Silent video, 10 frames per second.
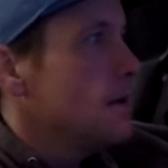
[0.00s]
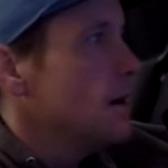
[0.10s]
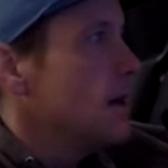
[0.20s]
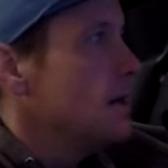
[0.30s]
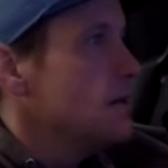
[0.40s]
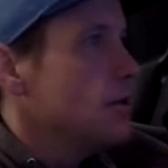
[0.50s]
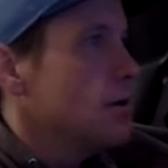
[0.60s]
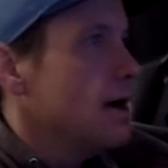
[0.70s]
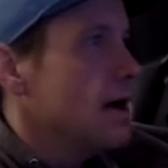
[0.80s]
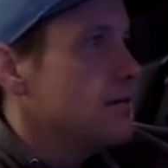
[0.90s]
Alright, the
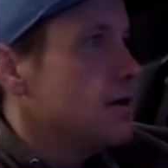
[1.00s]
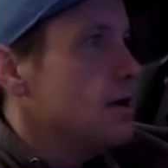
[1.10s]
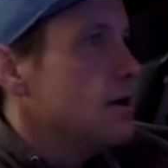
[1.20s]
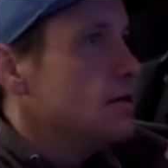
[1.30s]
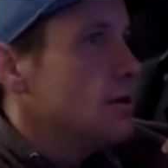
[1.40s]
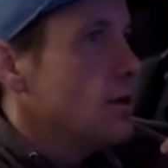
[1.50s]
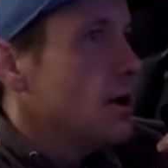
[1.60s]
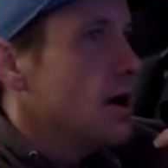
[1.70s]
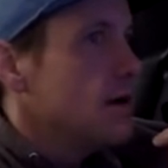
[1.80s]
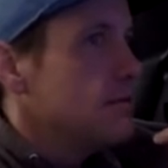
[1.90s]
lower half. The
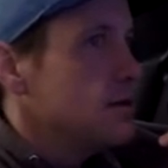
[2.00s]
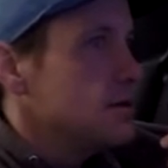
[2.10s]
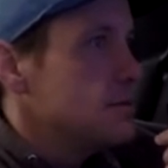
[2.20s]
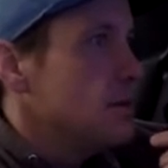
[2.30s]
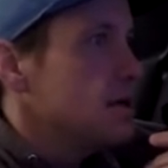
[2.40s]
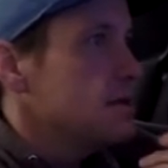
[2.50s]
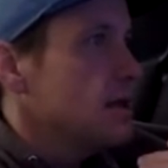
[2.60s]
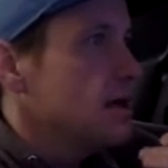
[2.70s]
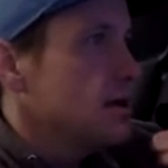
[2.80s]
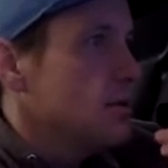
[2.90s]
lower half looks much
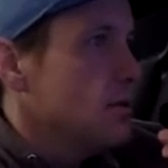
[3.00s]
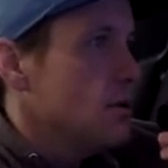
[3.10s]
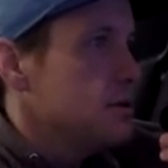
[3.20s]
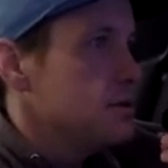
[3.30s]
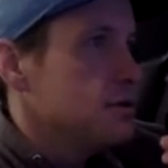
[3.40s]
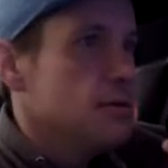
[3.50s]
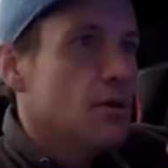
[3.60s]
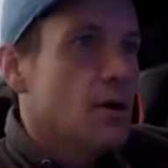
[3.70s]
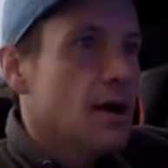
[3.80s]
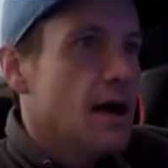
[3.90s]
like an Orange Dream
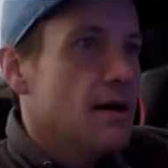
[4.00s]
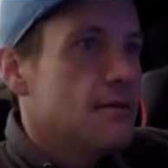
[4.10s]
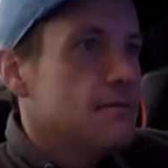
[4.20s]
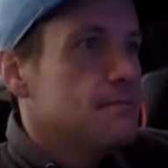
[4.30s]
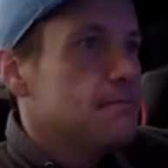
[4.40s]
lower half.